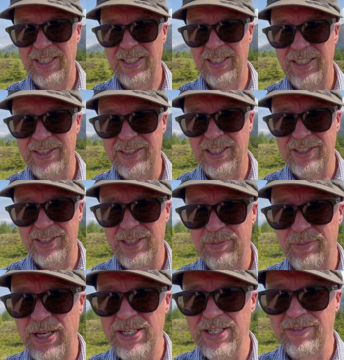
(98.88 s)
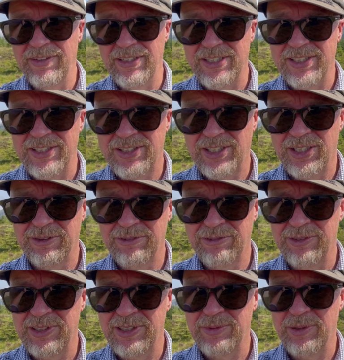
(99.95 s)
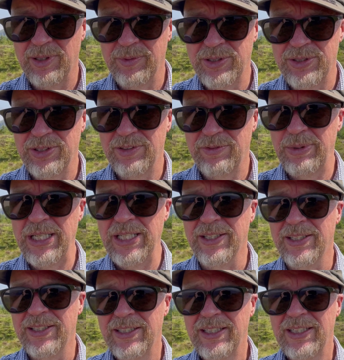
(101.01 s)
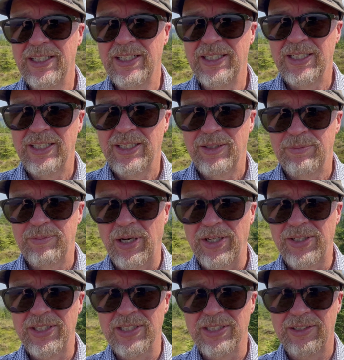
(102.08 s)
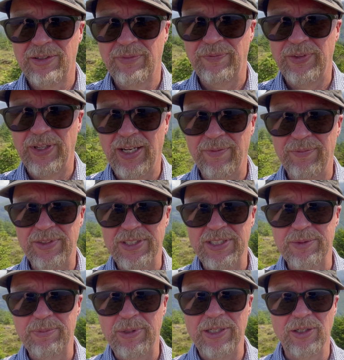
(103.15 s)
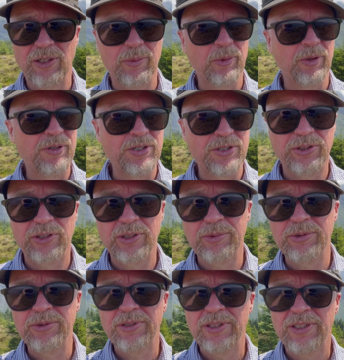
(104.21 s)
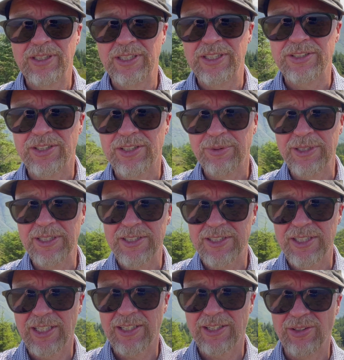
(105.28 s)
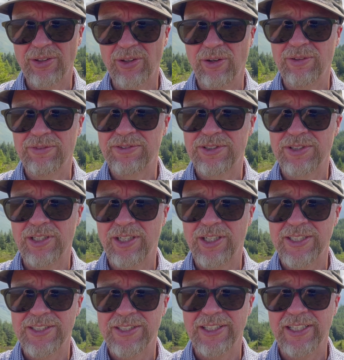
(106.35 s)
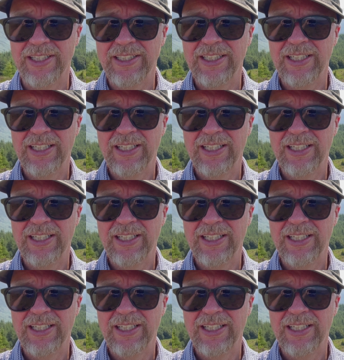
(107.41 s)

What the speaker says: is actually Ben Nevis itself, which is where we should have been. But I think this has been a lot more enjoyable. It's the 26th of July today,